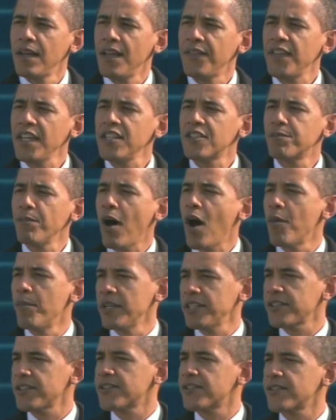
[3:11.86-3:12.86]
At these
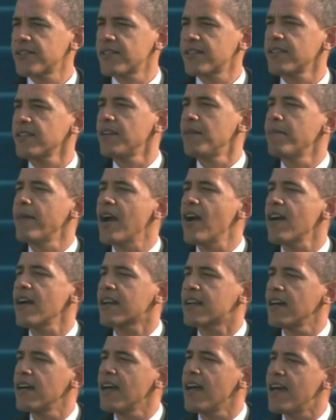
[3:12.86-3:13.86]
moments,
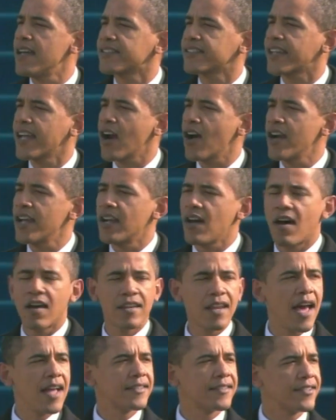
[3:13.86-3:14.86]
America has carried
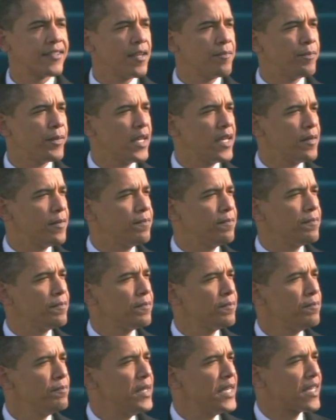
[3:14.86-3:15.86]
on not simply
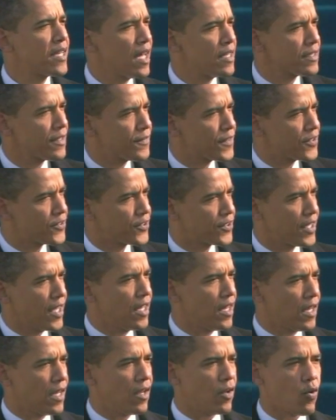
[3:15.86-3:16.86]
because of the
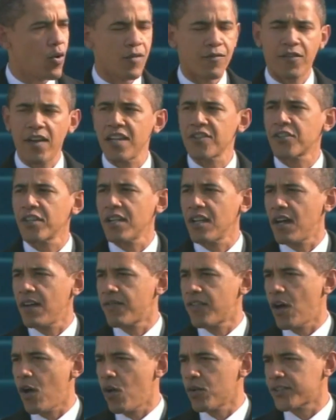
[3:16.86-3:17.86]
skill or vision
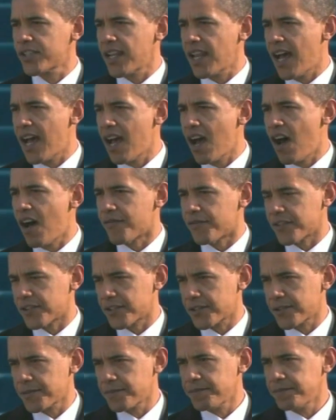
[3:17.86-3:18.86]
of those in high
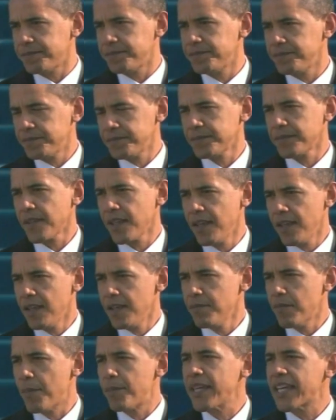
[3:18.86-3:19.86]
office,
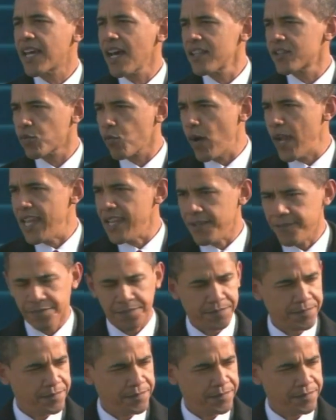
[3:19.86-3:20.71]
but because we,